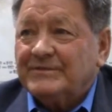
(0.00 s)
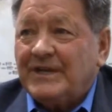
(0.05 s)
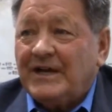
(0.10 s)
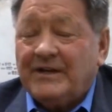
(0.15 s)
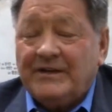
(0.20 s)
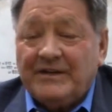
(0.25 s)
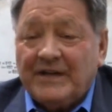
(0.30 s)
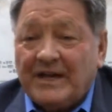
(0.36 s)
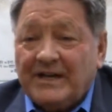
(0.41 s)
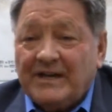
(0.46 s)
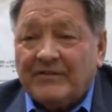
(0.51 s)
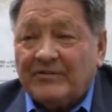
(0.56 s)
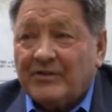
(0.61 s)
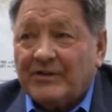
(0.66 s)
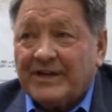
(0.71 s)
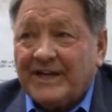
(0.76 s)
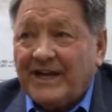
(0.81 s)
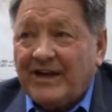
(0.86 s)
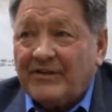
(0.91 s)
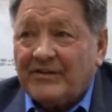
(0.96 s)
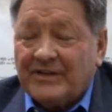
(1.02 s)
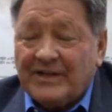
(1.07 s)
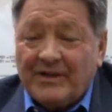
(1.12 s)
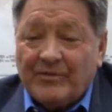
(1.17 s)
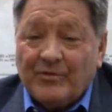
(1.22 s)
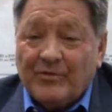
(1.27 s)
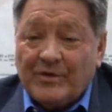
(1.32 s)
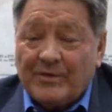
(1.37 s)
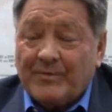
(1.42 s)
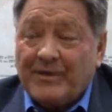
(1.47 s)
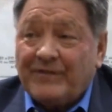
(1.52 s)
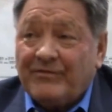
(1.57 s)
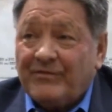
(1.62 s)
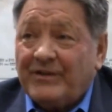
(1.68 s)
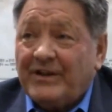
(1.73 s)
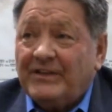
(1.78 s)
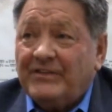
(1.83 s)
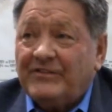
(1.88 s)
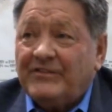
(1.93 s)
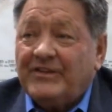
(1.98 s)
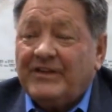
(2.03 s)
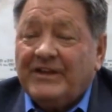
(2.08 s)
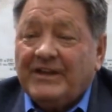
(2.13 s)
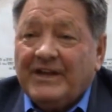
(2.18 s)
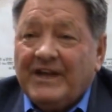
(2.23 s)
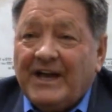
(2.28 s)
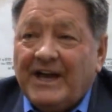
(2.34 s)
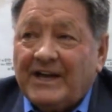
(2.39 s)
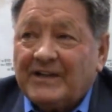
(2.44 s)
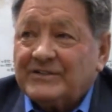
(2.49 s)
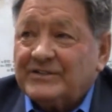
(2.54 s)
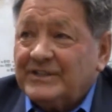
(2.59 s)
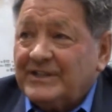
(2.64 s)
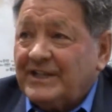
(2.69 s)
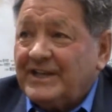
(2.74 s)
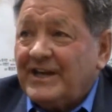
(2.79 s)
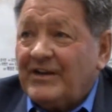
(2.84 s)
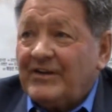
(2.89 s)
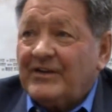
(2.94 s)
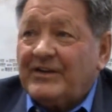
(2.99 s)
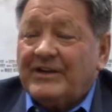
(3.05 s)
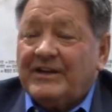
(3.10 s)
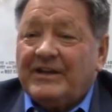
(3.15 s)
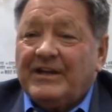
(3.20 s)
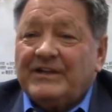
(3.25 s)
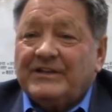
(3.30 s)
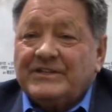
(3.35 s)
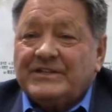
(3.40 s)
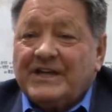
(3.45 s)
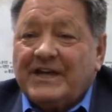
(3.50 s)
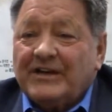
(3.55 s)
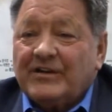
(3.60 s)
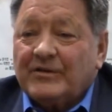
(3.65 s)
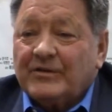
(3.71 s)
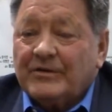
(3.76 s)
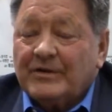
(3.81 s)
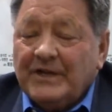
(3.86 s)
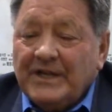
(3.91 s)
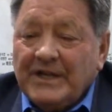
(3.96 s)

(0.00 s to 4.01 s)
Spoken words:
I never encountered that. One of my friends actually encountered a tiger.